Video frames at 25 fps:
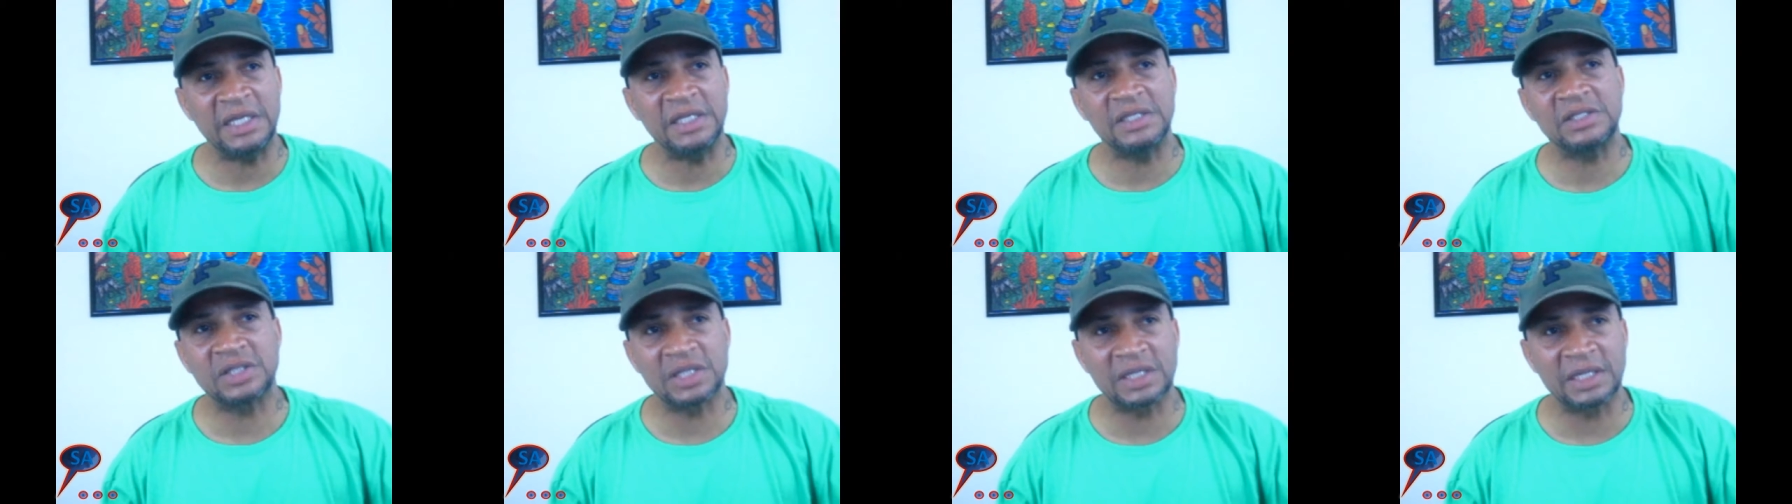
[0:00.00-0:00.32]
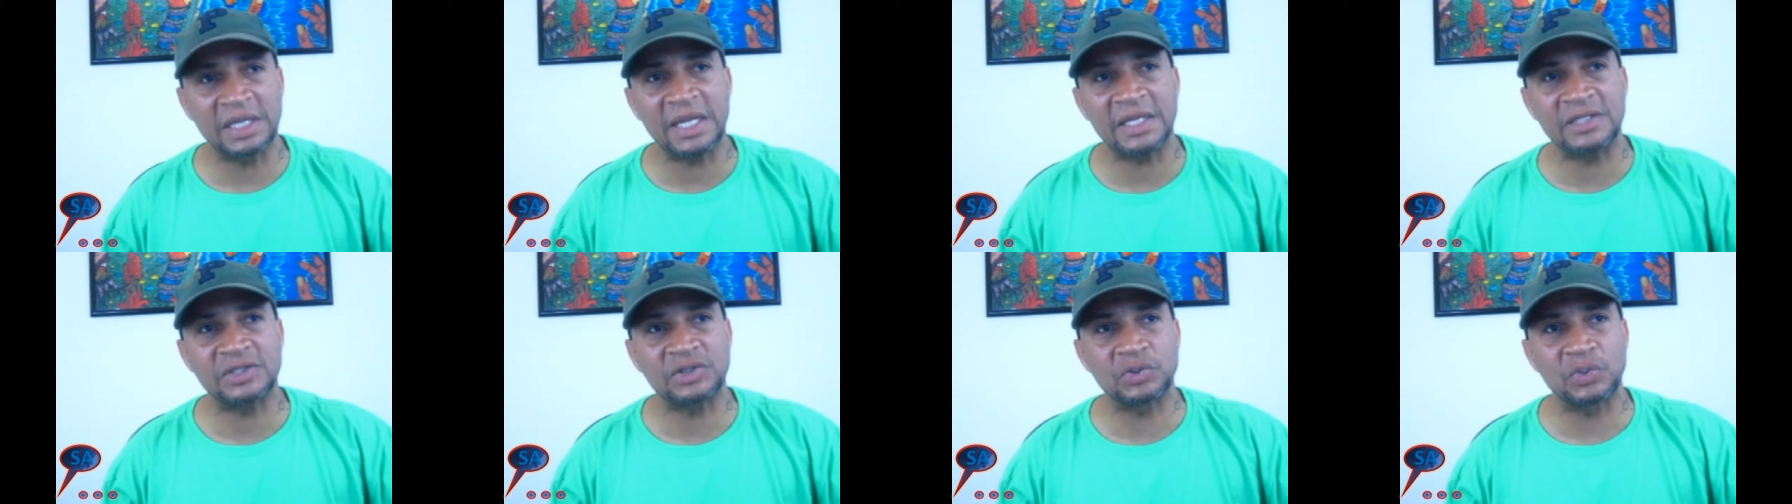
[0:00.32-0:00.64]

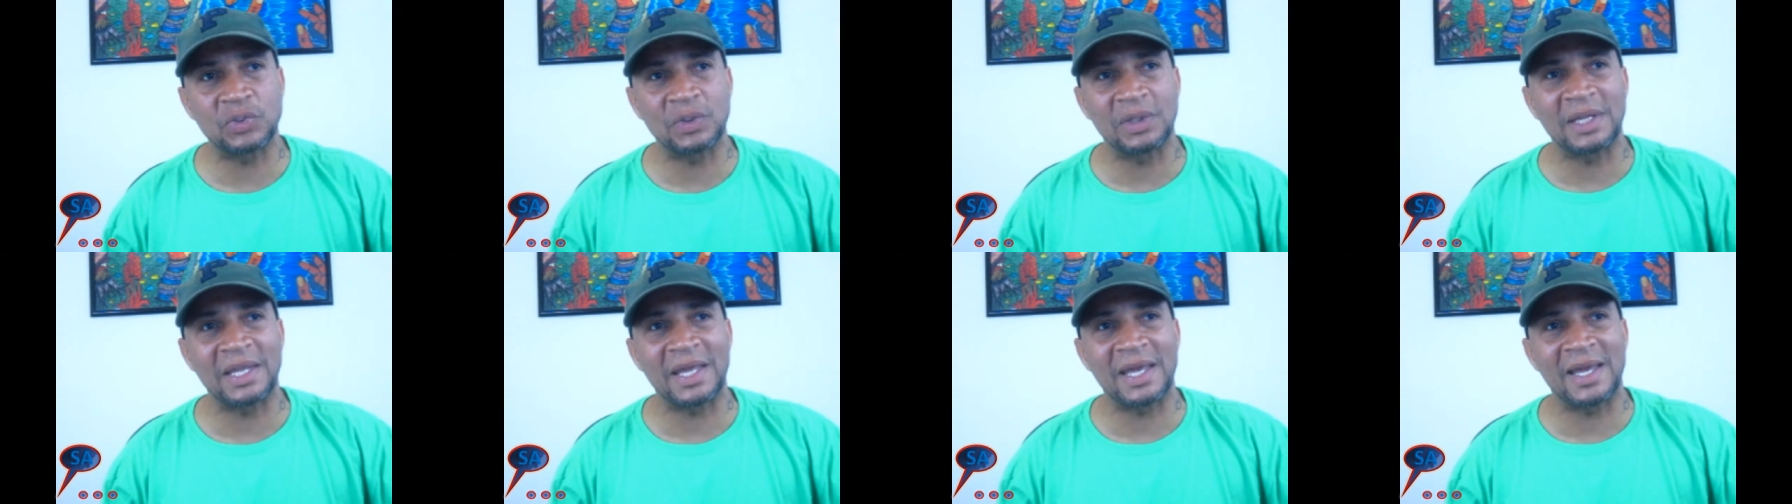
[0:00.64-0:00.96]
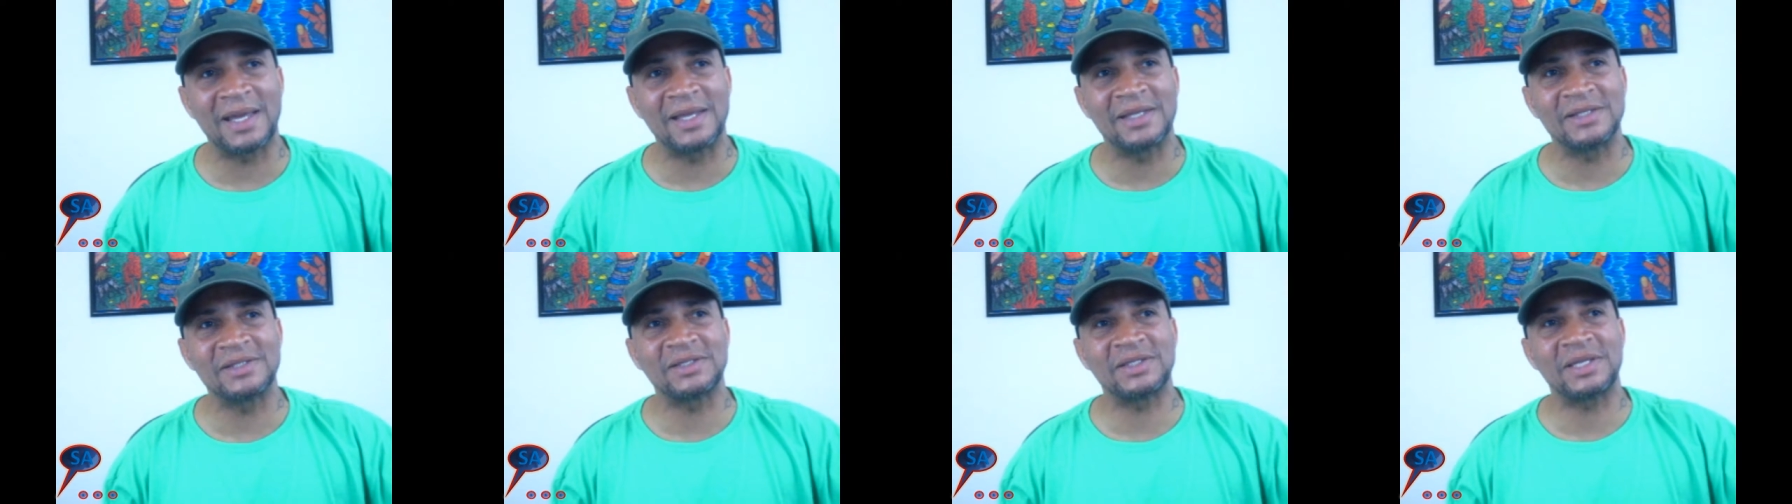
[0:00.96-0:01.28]

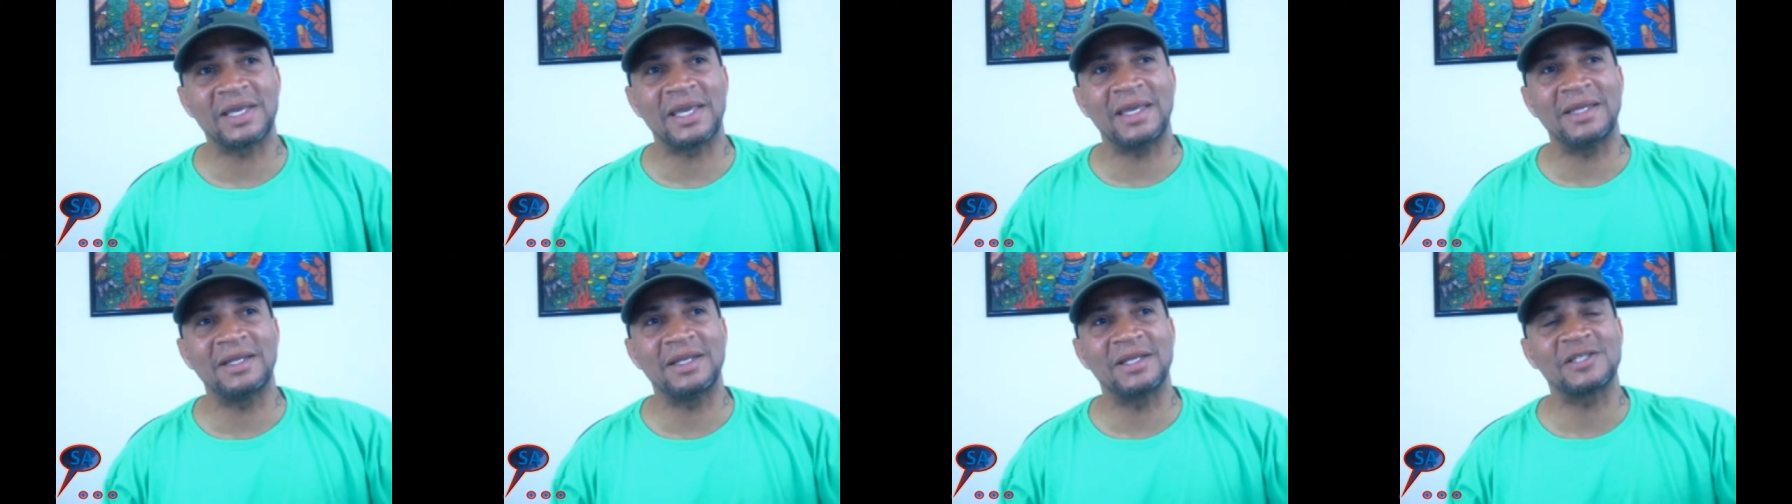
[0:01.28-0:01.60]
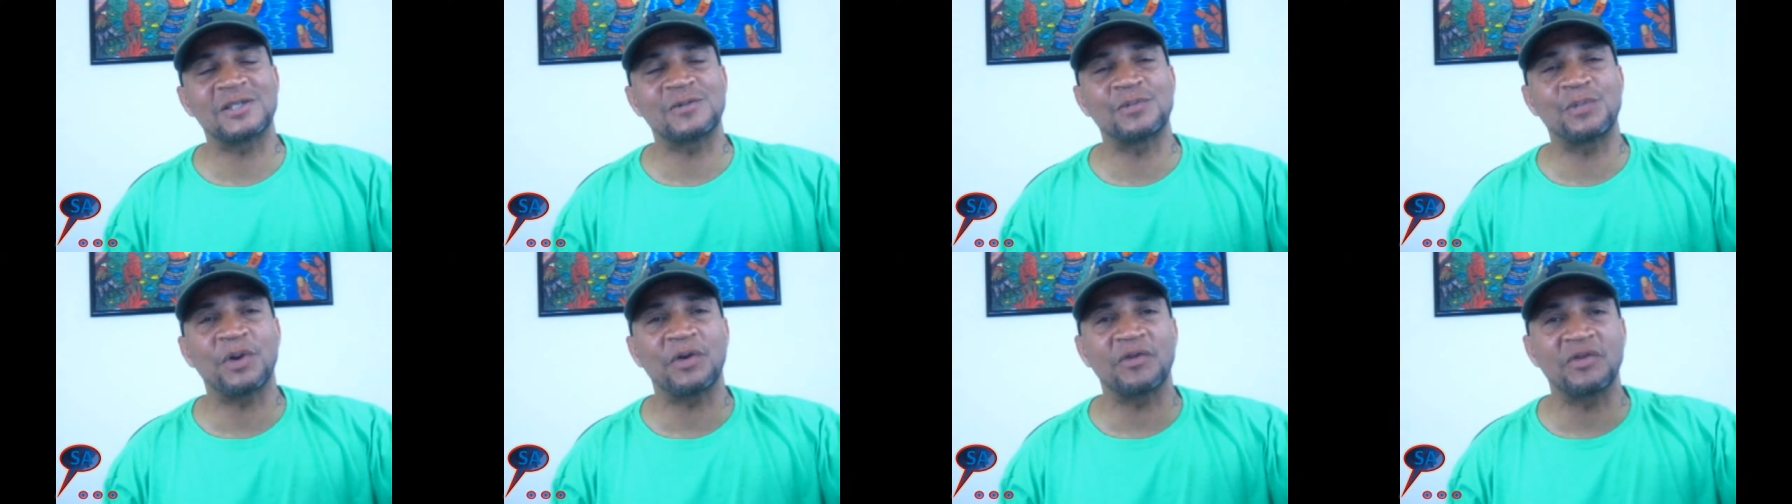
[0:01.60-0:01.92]
intellectualize an
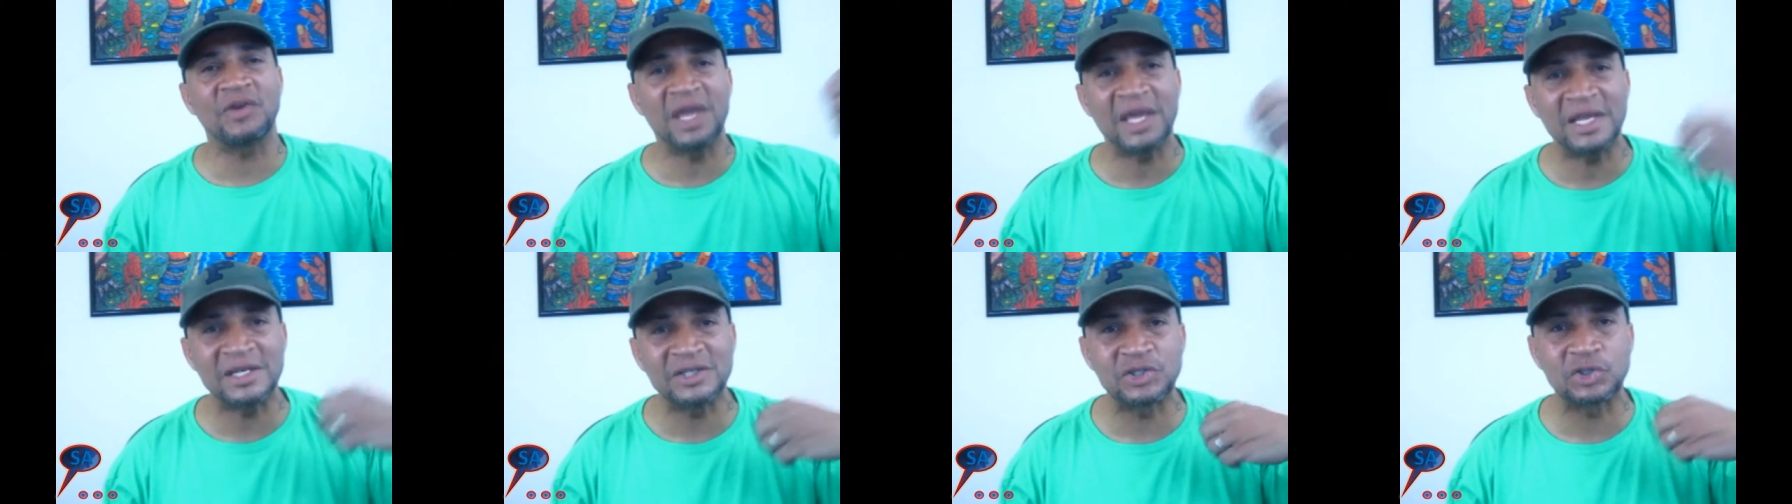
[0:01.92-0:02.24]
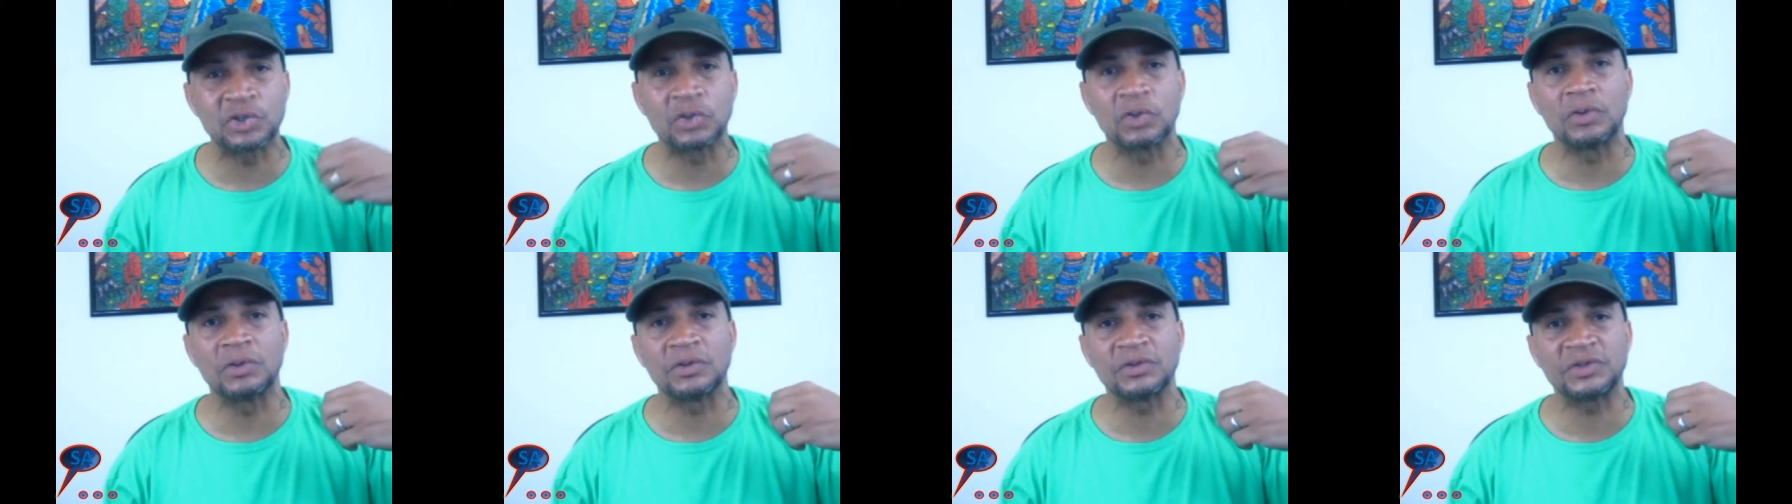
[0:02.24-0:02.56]

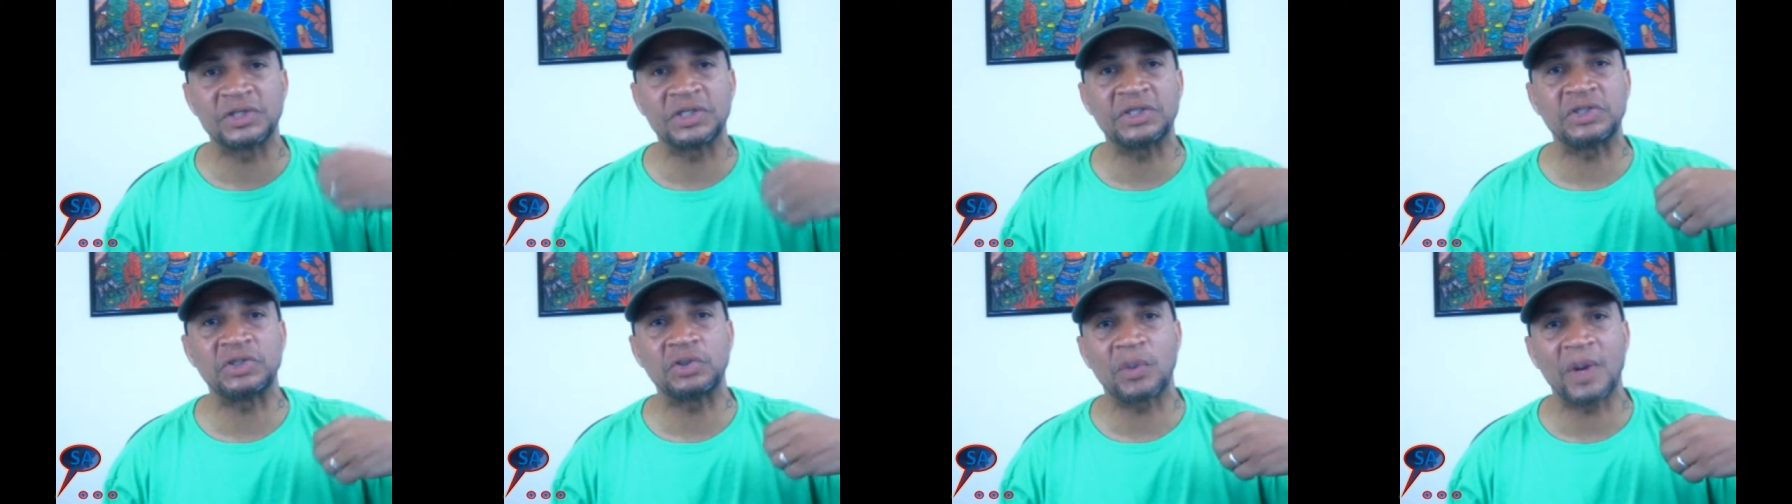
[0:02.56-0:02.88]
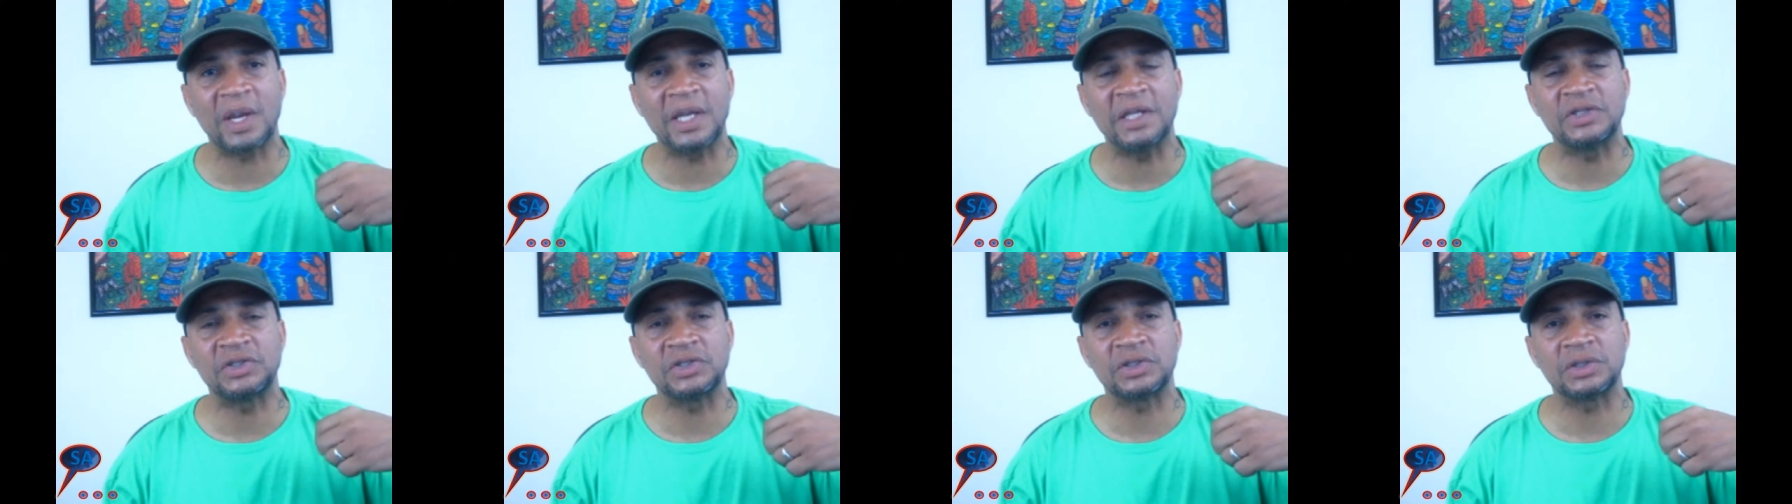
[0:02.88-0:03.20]
experiential
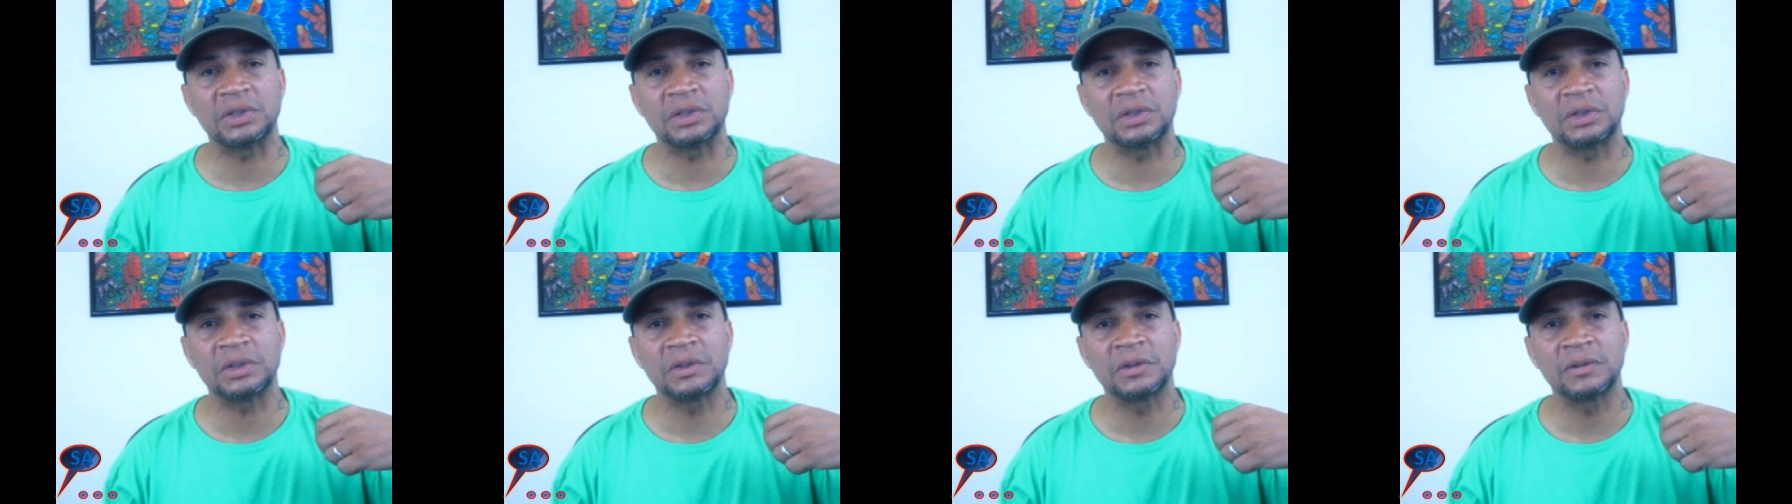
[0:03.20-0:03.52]
situation.